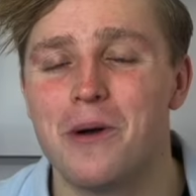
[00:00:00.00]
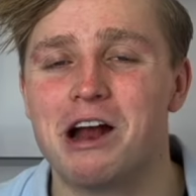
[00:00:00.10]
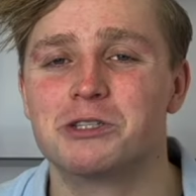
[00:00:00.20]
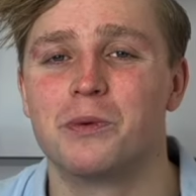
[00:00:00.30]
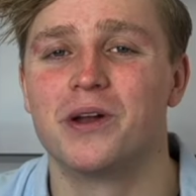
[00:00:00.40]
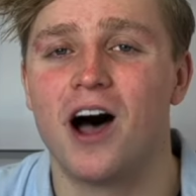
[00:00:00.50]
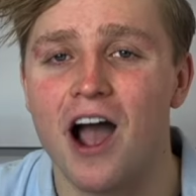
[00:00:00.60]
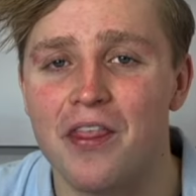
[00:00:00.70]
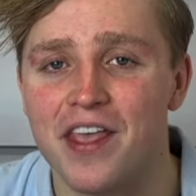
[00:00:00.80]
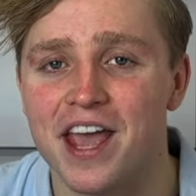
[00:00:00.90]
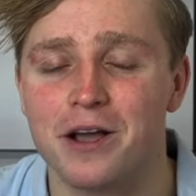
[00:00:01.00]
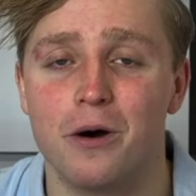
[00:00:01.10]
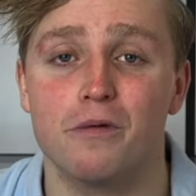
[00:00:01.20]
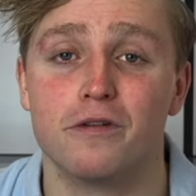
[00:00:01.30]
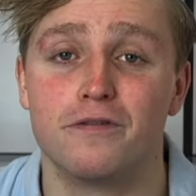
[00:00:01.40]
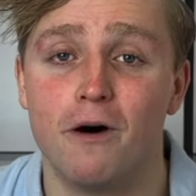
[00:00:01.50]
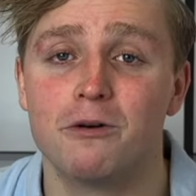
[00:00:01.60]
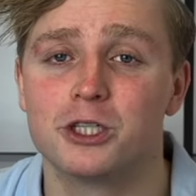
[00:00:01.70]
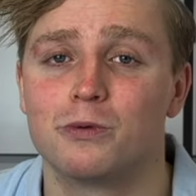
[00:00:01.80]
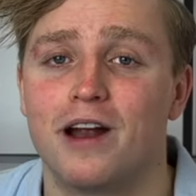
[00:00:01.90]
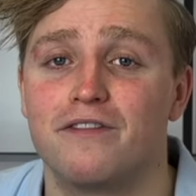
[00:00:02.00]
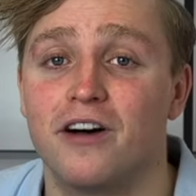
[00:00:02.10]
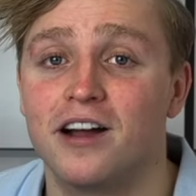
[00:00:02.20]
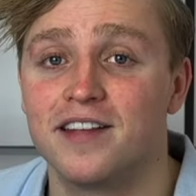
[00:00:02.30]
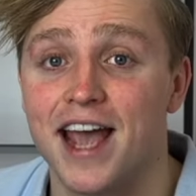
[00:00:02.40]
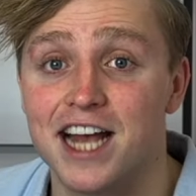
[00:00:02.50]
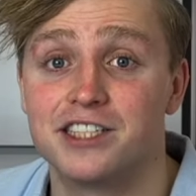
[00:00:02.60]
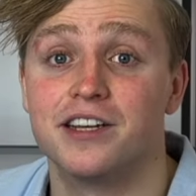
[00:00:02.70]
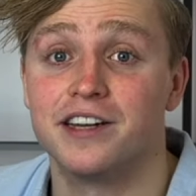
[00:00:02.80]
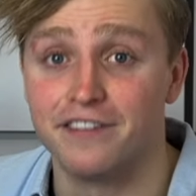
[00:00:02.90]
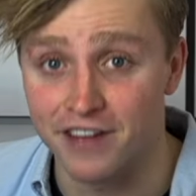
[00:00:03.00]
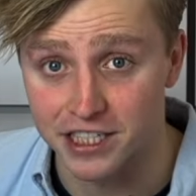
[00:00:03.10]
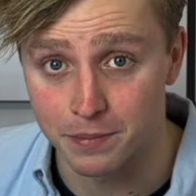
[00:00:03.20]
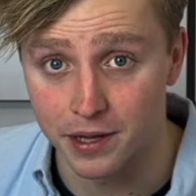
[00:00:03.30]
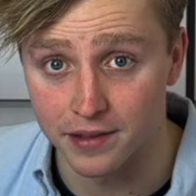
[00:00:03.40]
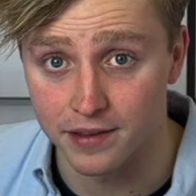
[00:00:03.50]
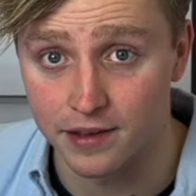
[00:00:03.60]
here's what I think of Focus Graphite as an investment.